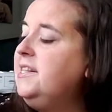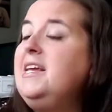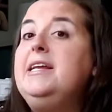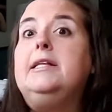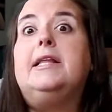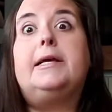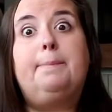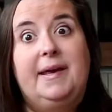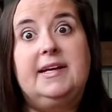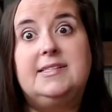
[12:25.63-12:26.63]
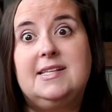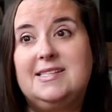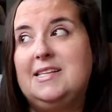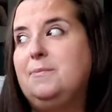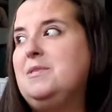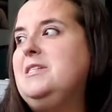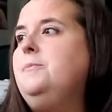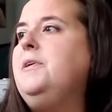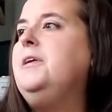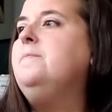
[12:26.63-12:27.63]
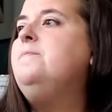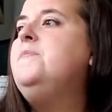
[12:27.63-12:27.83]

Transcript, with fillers: they eat like pigs, it seems to me.